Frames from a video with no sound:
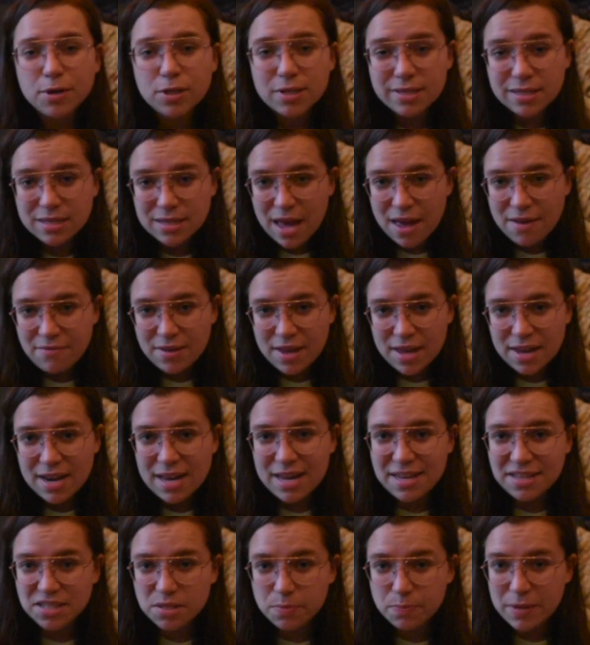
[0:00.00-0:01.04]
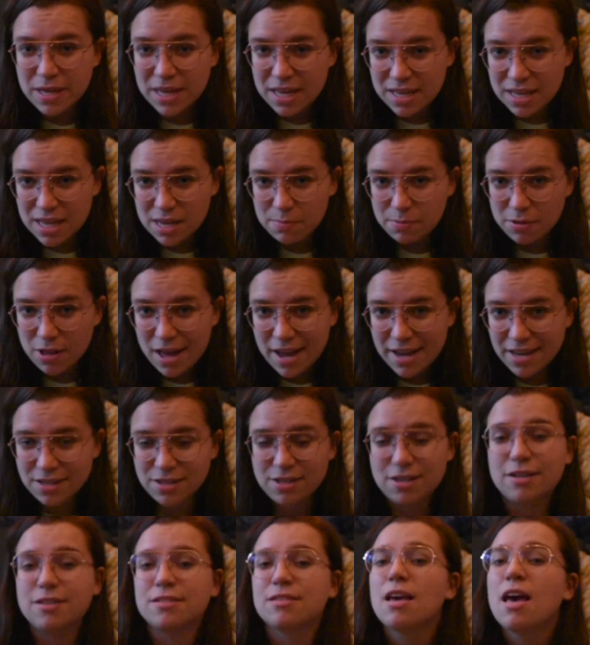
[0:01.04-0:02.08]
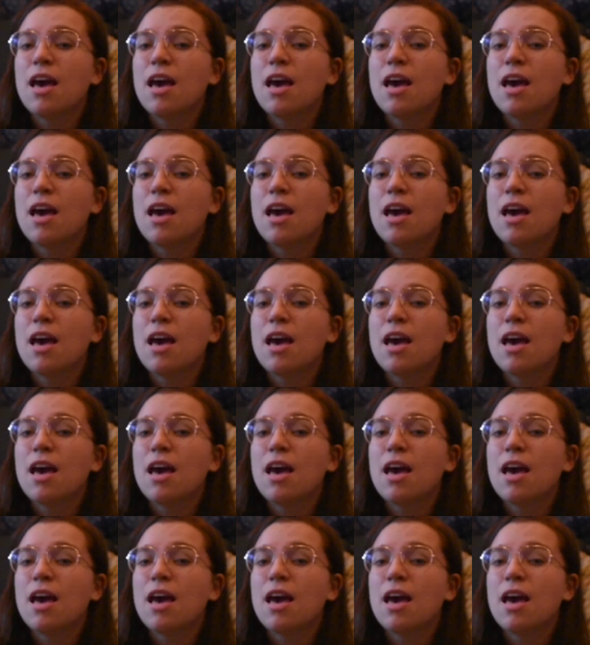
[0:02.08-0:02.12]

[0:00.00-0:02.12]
7 is Peaky Blinders.